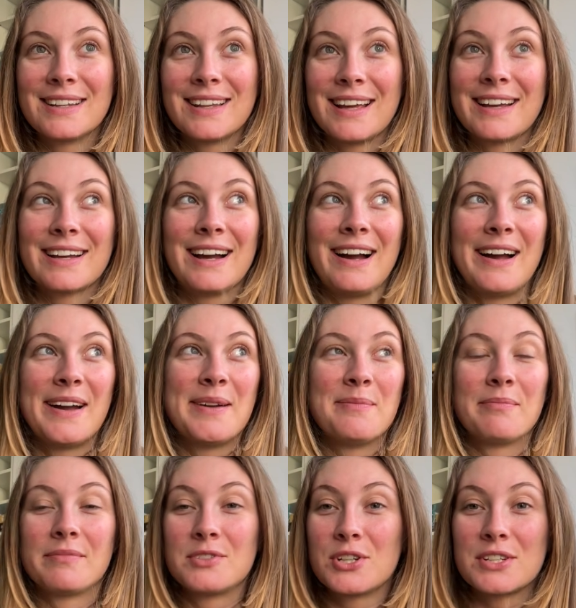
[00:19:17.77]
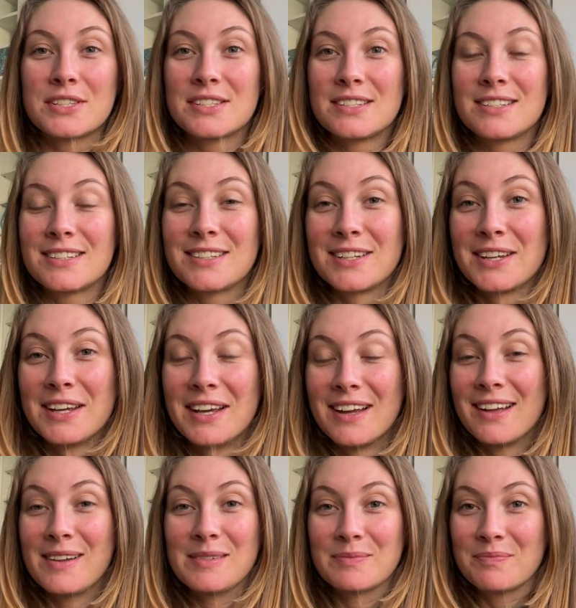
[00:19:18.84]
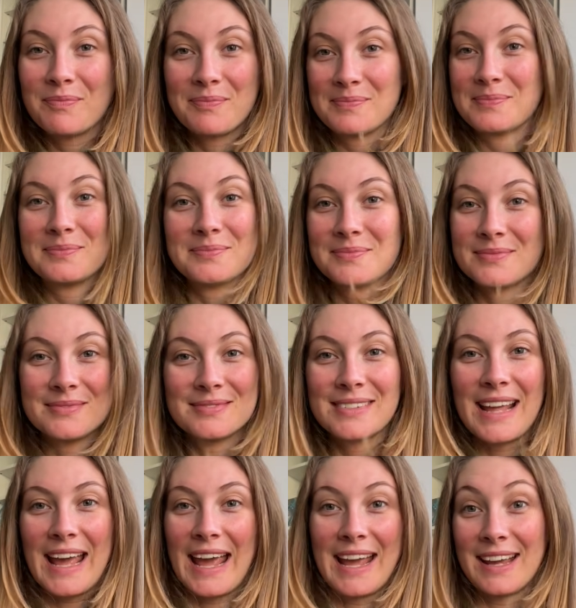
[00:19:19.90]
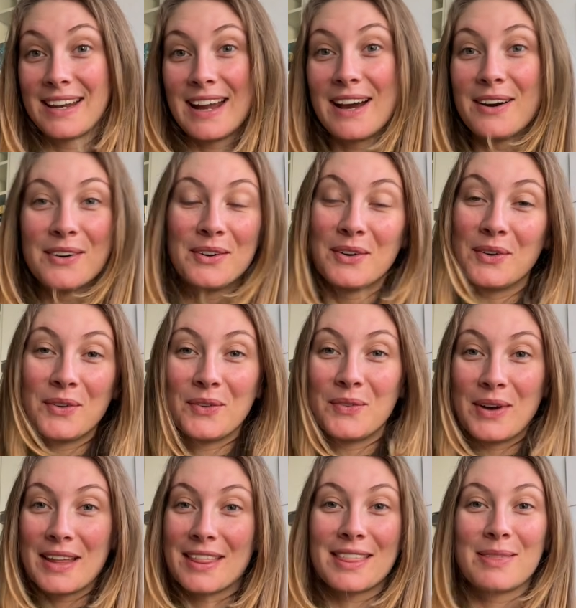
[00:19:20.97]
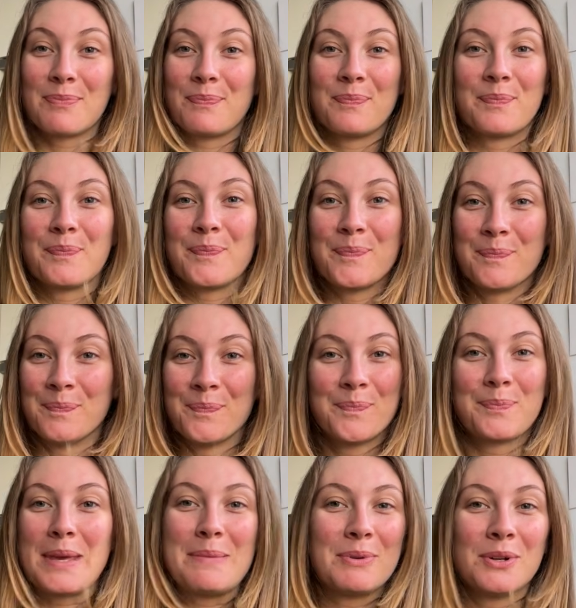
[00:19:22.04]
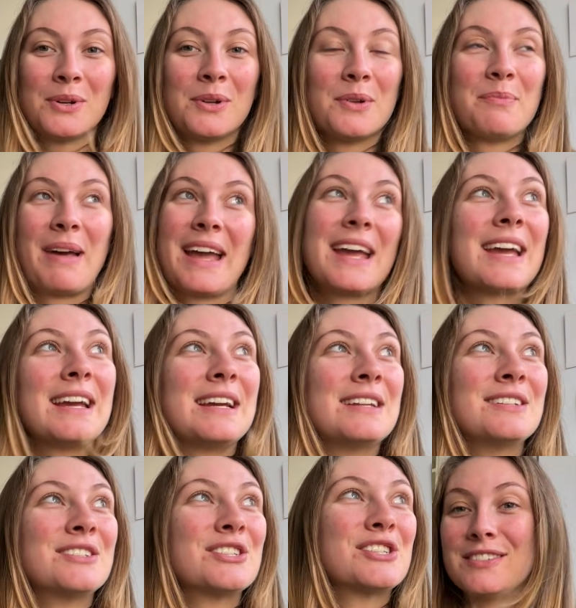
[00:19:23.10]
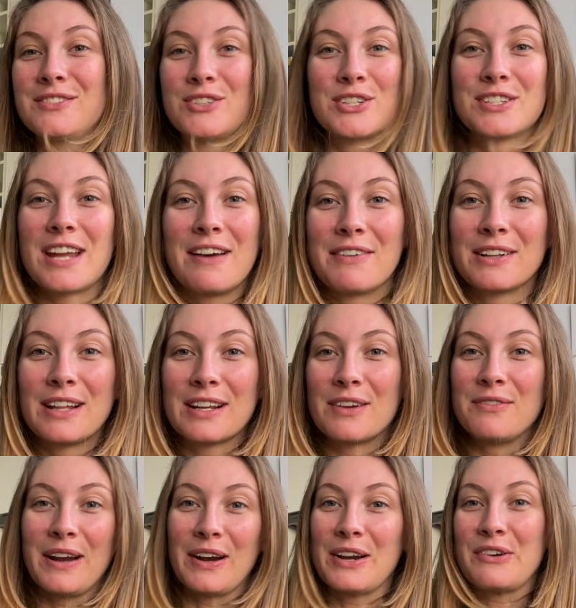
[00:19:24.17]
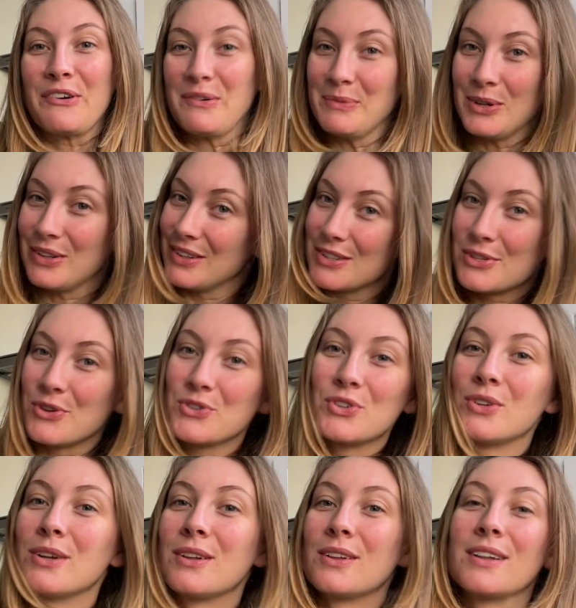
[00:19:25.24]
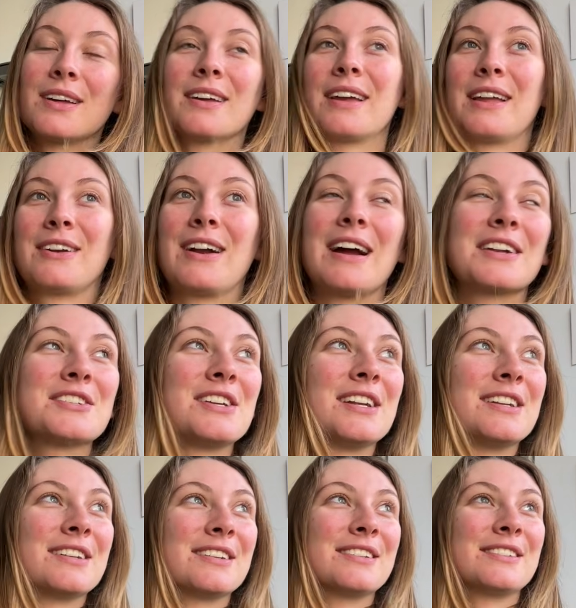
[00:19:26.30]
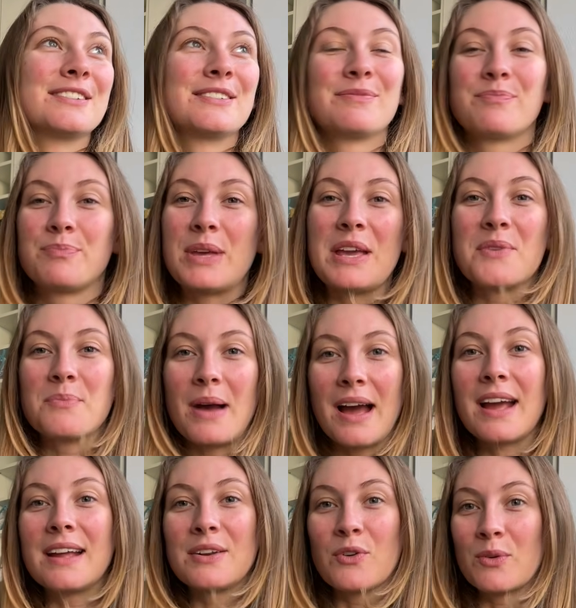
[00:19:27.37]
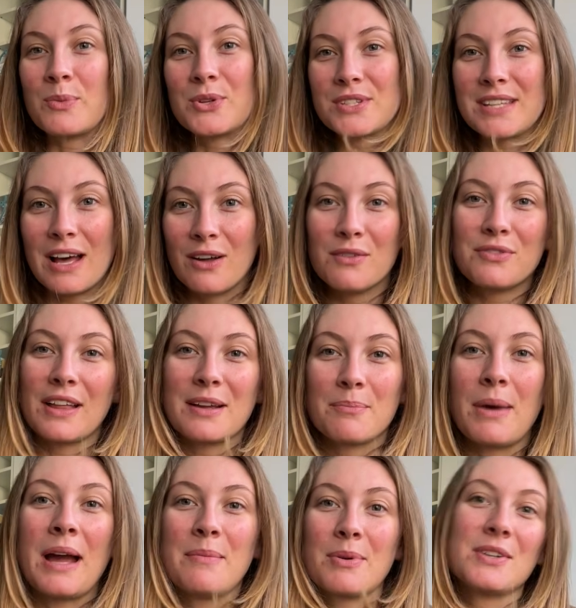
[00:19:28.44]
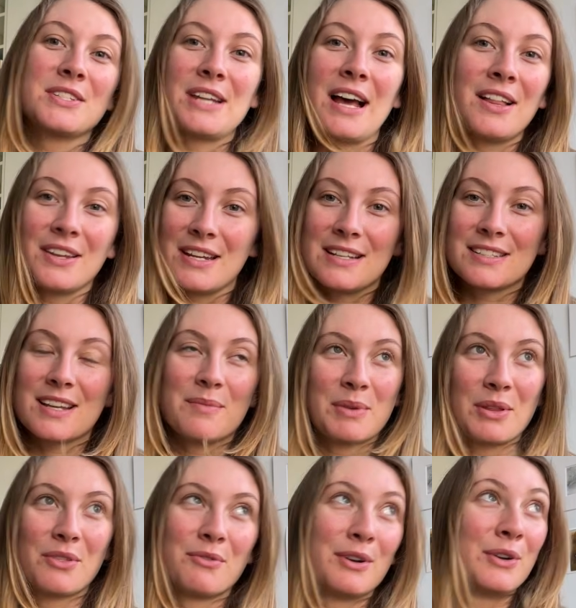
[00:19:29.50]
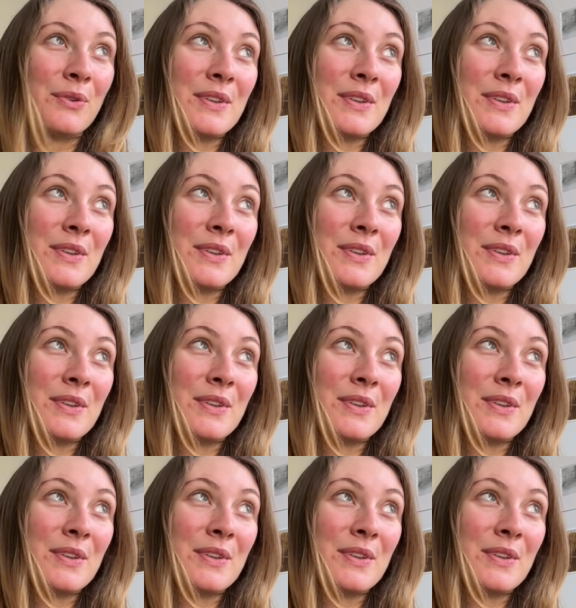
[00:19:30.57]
Like I'm just hanging out with people my age, just having like a very normal social interaction, being my normal self, like my personality is coming through.